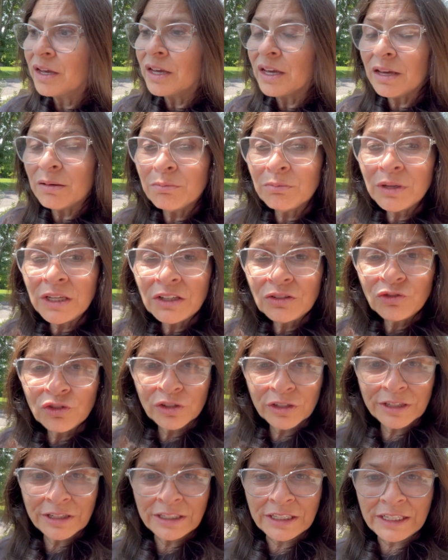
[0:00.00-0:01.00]

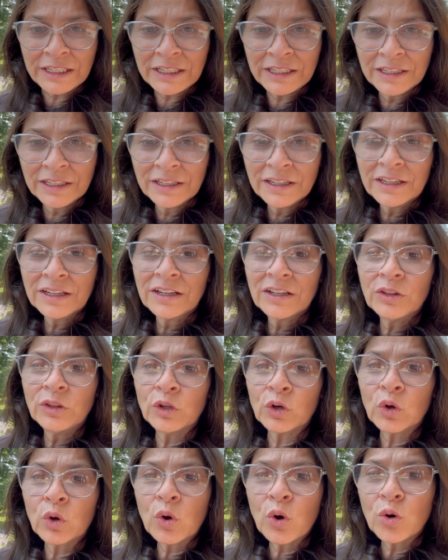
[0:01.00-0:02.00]
Immediately,
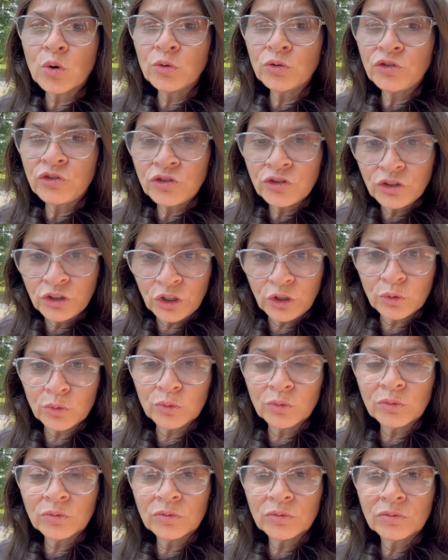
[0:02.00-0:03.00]
the coach
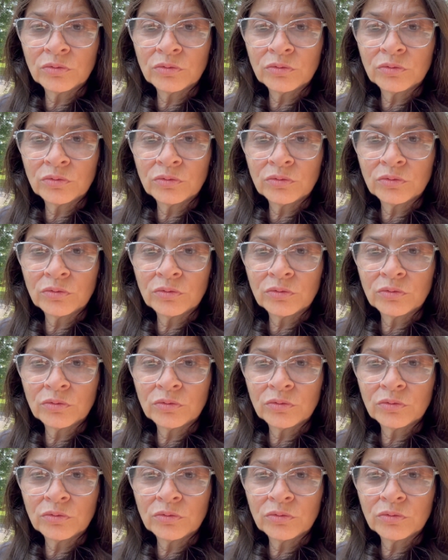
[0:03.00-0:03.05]
knew